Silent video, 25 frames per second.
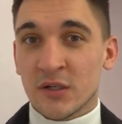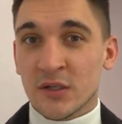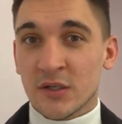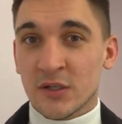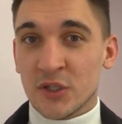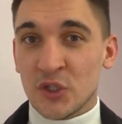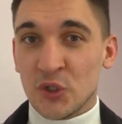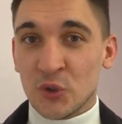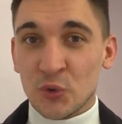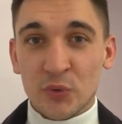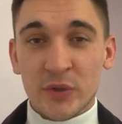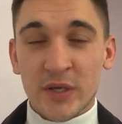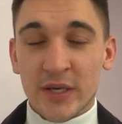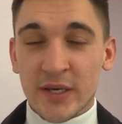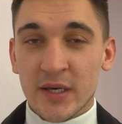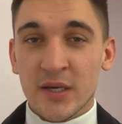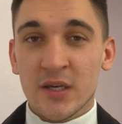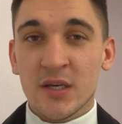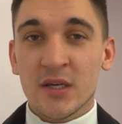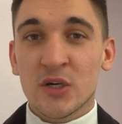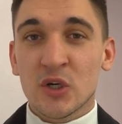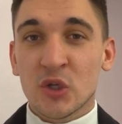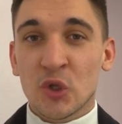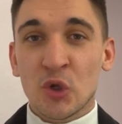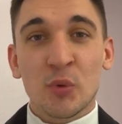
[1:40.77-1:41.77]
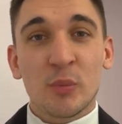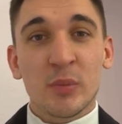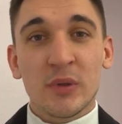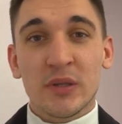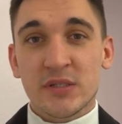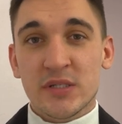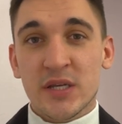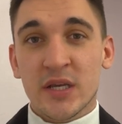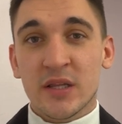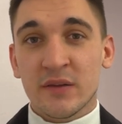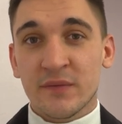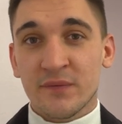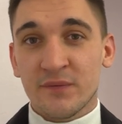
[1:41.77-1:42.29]
UK Global
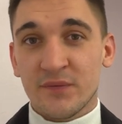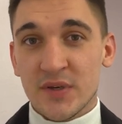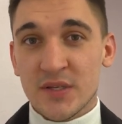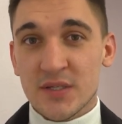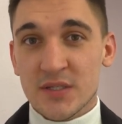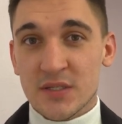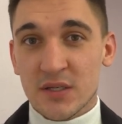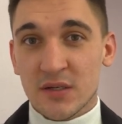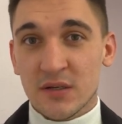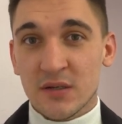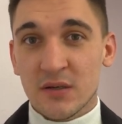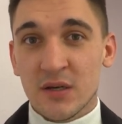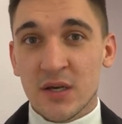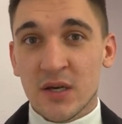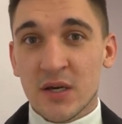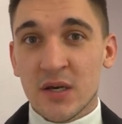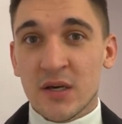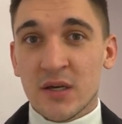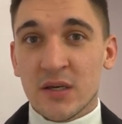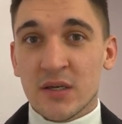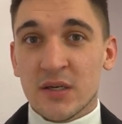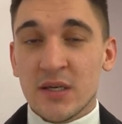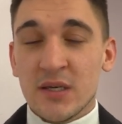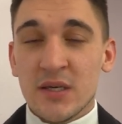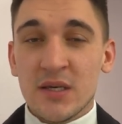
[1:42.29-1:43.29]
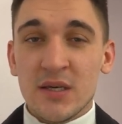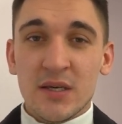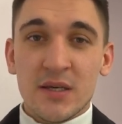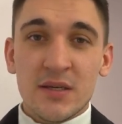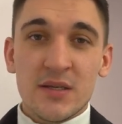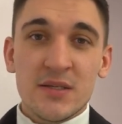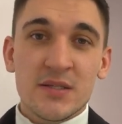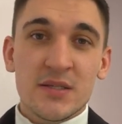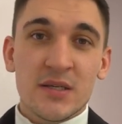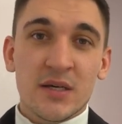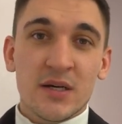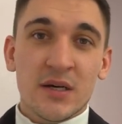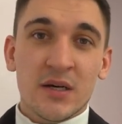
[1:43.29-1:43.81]
Talent Visa. He
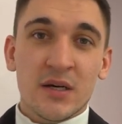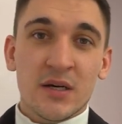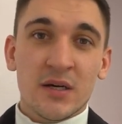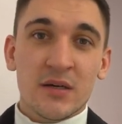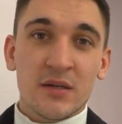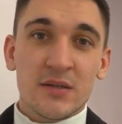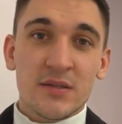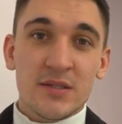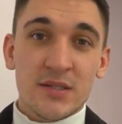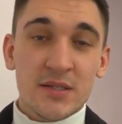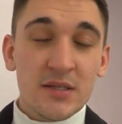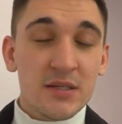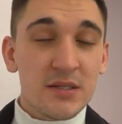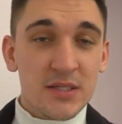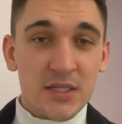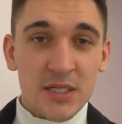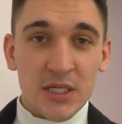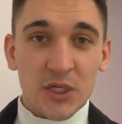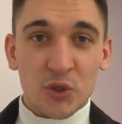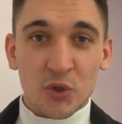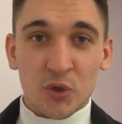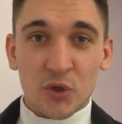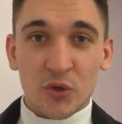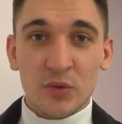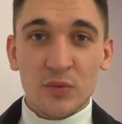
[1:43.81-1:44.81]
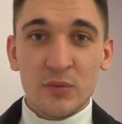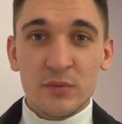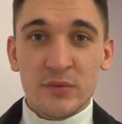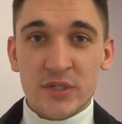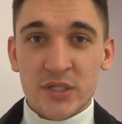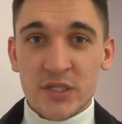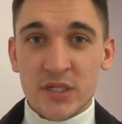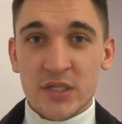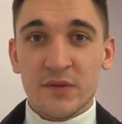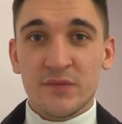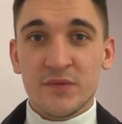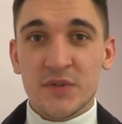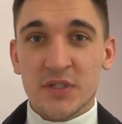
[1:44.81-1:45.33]
is a CTO,
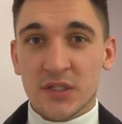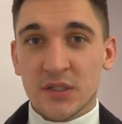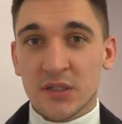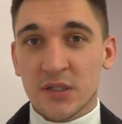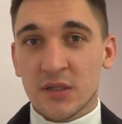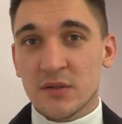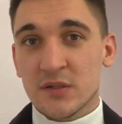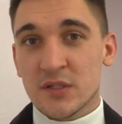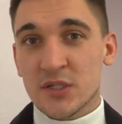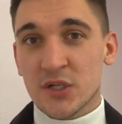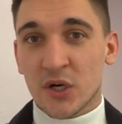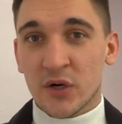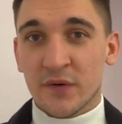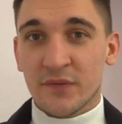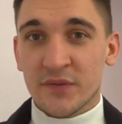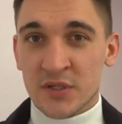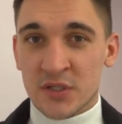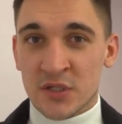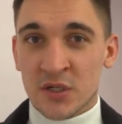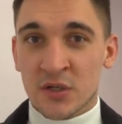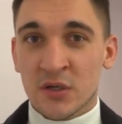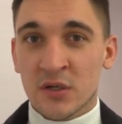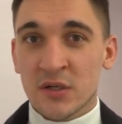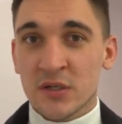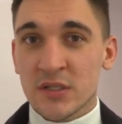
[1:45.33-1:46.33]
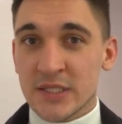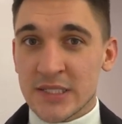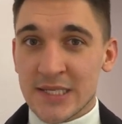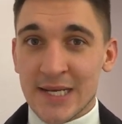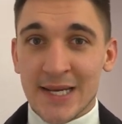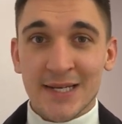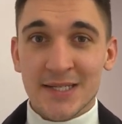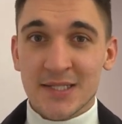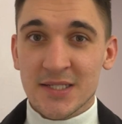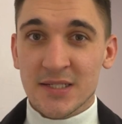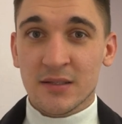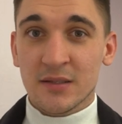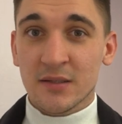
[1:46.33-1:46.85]
Chief Technology Officer,
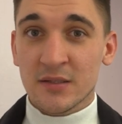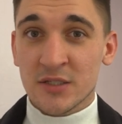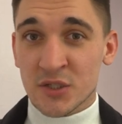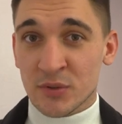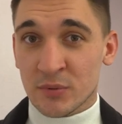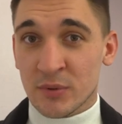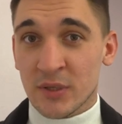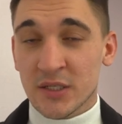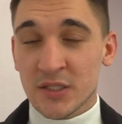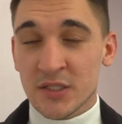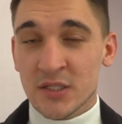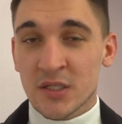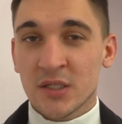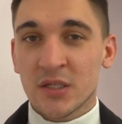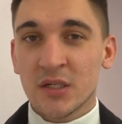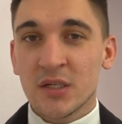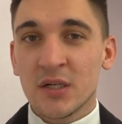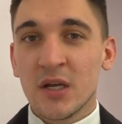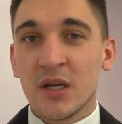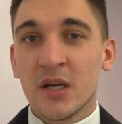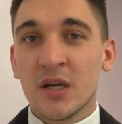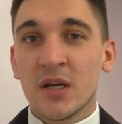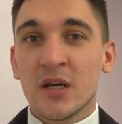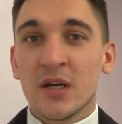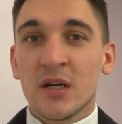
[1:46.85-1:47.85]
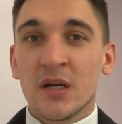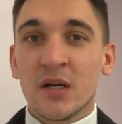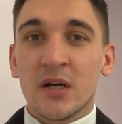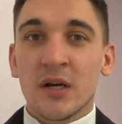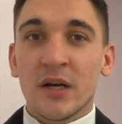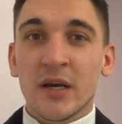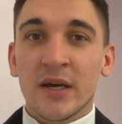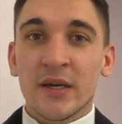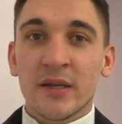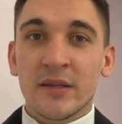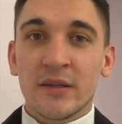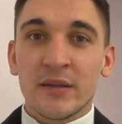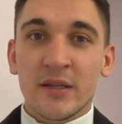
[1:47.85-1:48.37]
Technical Director
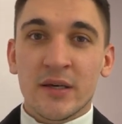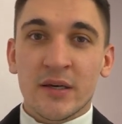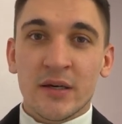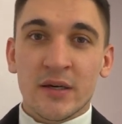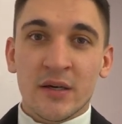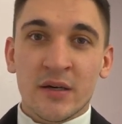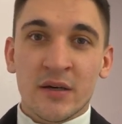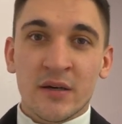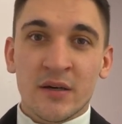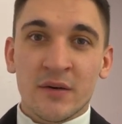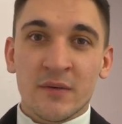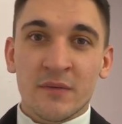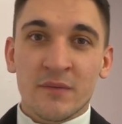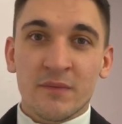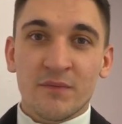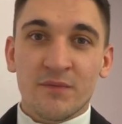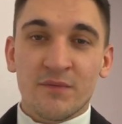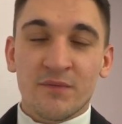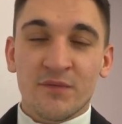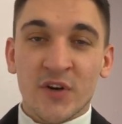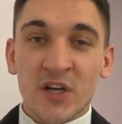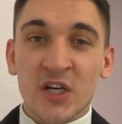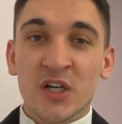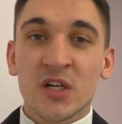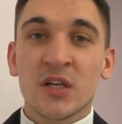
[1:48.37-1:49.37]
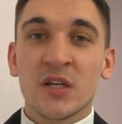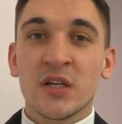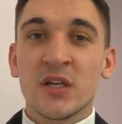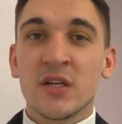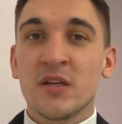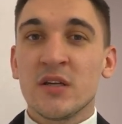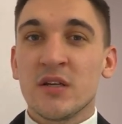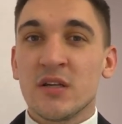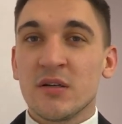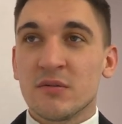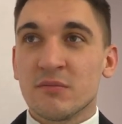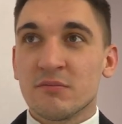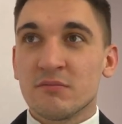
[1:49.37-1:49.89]
at a
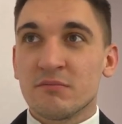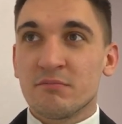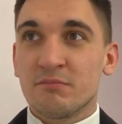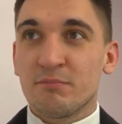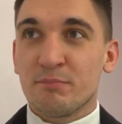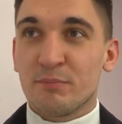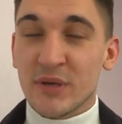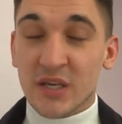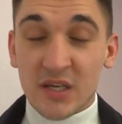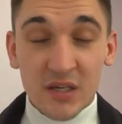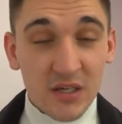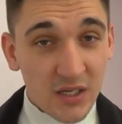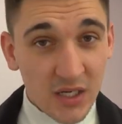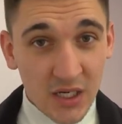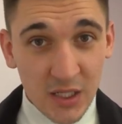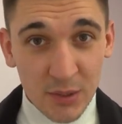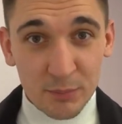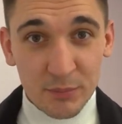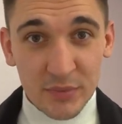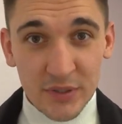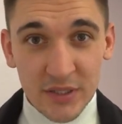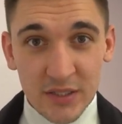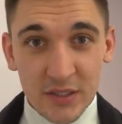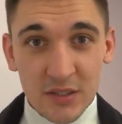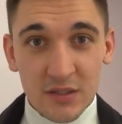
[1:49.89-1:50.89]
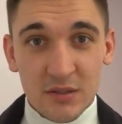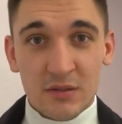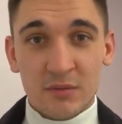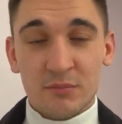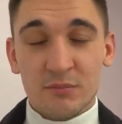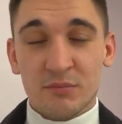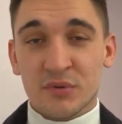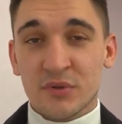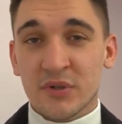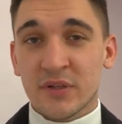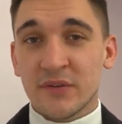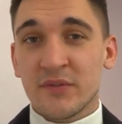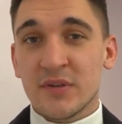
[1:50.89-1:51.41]
very big company.
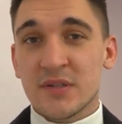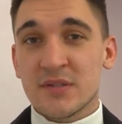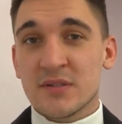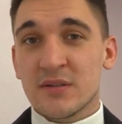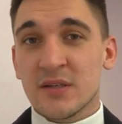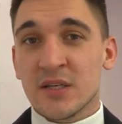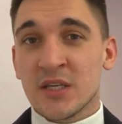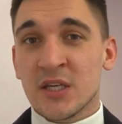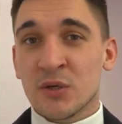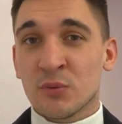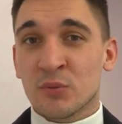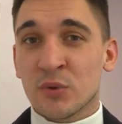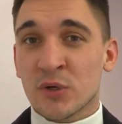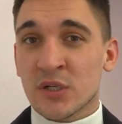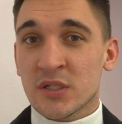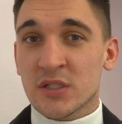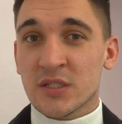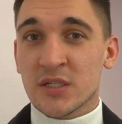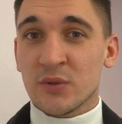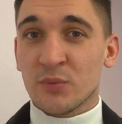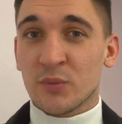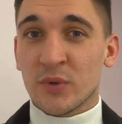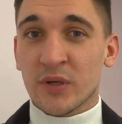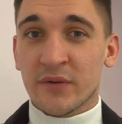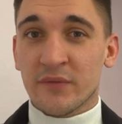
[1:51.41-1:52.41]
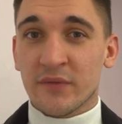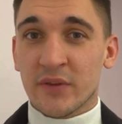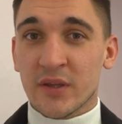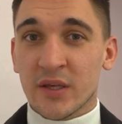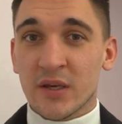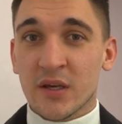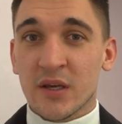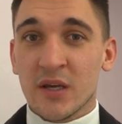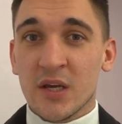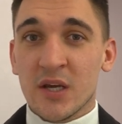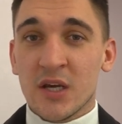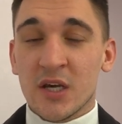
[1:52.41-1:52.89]
Previously, he worked in one of the